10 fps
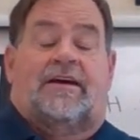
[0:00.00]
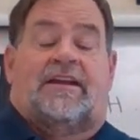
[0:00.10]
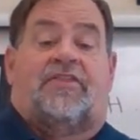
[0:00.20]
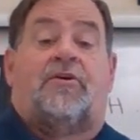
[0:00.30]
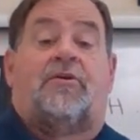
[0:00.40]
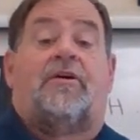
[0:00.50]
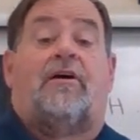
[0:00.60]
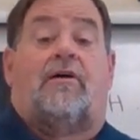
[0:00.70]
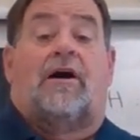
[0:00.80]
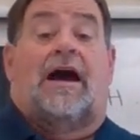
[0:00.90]
And I thought,
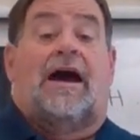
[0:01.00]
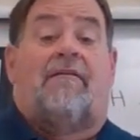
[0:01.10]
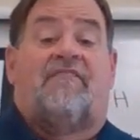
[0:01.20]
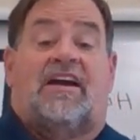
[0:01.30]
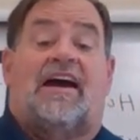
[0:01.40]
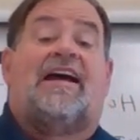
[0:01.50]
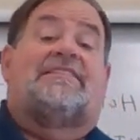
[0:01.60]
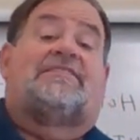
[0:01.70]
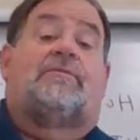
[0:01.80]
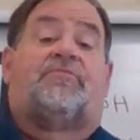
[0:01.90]
oh, I've
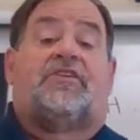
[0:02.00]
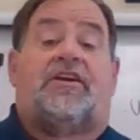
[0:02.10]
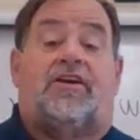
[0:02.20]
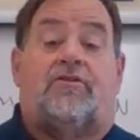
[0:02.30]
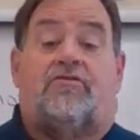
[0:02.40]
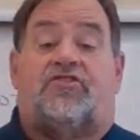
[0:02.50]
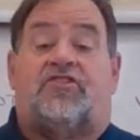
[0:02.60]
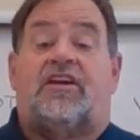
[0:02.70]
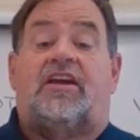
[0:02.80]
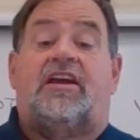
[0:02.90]
got something here.
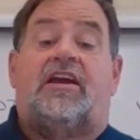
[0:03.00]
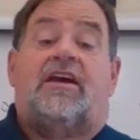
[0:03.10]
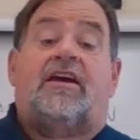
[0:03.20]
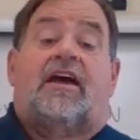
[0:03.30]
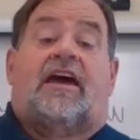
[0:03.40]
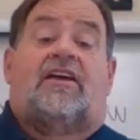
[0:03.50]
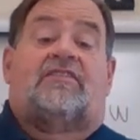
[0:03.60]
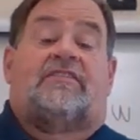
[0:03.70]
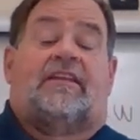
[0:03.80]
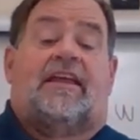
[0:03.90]
She
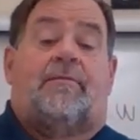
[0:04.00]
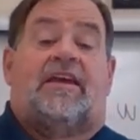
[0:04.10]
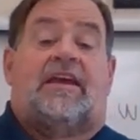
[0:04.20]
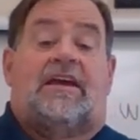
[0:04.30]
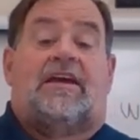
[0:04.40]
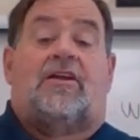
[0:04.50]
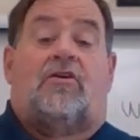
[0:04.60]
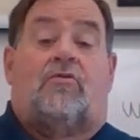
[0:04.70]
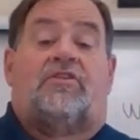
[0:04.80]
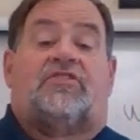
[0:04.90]
has let me in
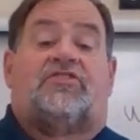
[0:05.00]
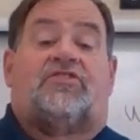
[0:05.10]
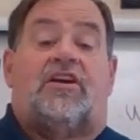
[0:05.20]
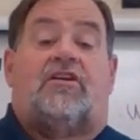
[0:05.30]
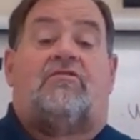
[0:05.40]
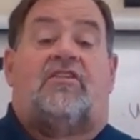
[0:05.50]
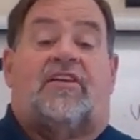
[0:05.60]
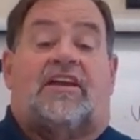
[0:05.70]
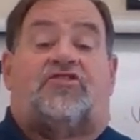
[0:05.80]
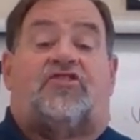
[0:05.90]
on a
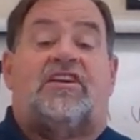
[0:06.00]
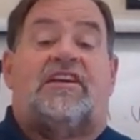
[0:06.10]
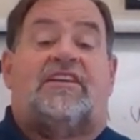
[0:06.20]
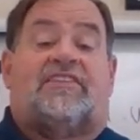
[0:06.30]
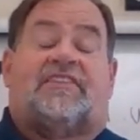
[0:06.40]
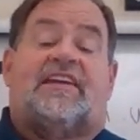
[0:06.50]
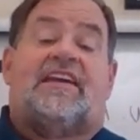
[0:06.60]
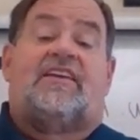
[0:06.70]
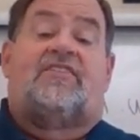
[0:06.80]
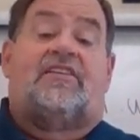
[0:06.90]
secret that she
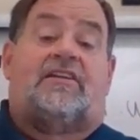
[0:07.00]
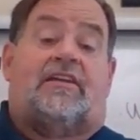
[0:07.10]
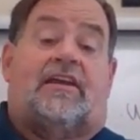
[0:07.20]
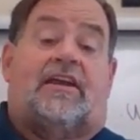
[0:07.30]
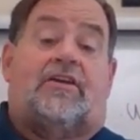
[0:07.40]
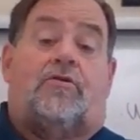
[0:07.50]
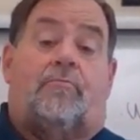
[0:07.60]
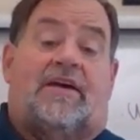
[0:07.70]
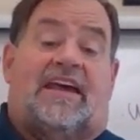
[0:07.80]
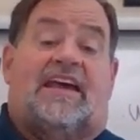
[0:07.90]
sees it in
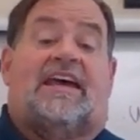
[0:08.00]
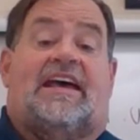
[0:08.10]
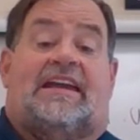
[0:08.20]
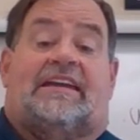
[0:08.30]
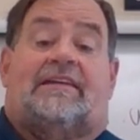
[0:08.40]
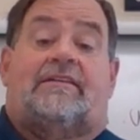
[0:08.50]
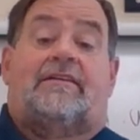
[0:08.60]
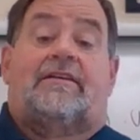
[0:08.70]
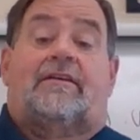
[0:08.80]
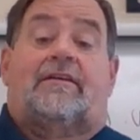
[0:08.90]
her mind
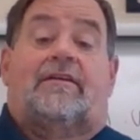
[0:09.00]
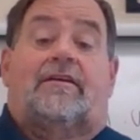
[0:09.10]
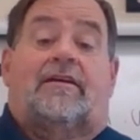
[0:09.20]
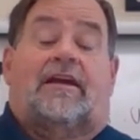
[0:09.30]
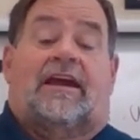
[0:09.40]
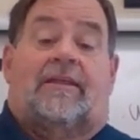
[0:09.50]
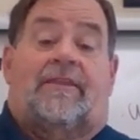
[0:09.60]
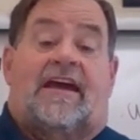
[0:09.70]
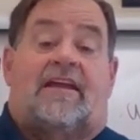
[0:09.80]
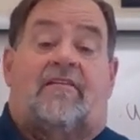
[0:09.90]

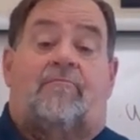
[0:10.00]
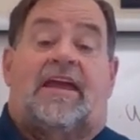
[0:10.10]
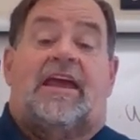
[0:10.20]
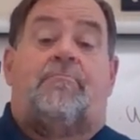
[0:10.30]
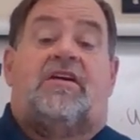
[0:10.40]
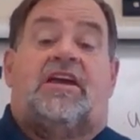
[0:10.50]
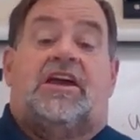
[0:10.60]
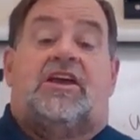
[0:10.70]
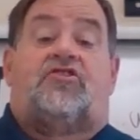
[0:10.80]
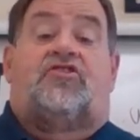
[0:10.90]
And that
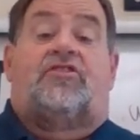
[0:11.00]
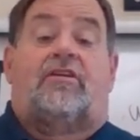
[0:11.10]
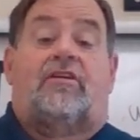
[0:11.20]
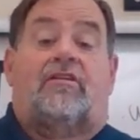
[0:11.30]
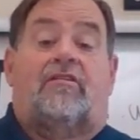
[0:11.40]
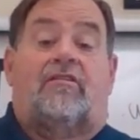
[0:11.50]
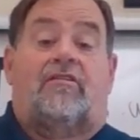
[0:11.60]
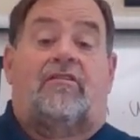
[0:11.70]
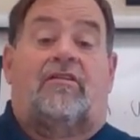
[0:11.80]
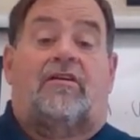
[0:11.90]
image
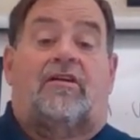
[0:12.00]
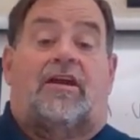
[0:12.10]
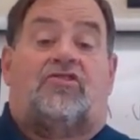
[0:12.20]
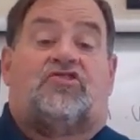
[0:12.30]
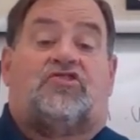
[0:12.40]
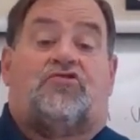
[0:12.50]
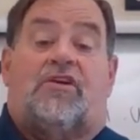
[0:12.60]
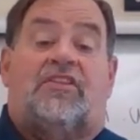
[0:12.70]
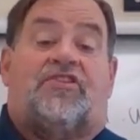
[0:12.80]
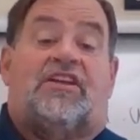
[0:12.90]
and
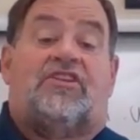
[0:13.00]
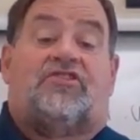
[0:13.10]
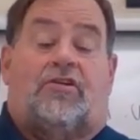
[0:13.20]
strengthens